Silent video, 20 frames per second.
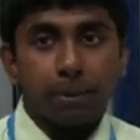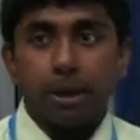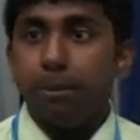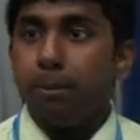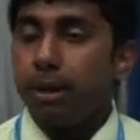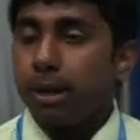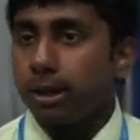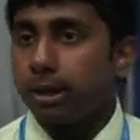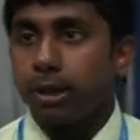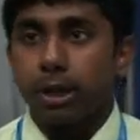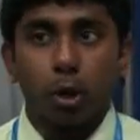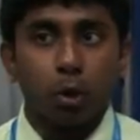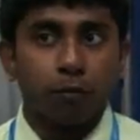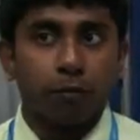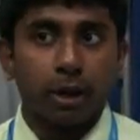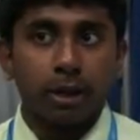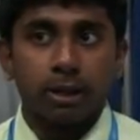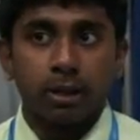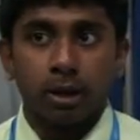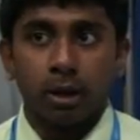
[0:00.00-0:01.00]
immediately
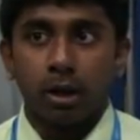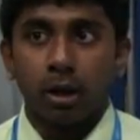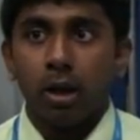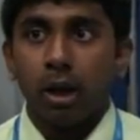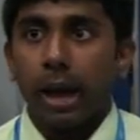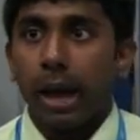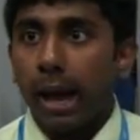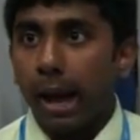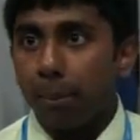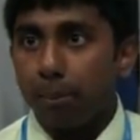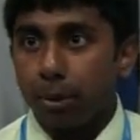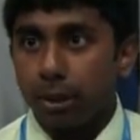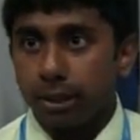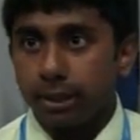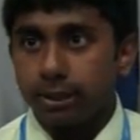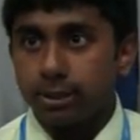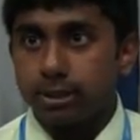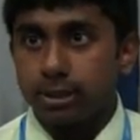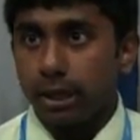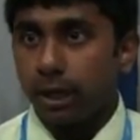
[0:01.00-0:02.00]
notify the
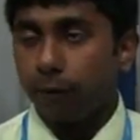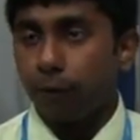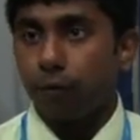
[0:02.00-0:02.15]
ambulance if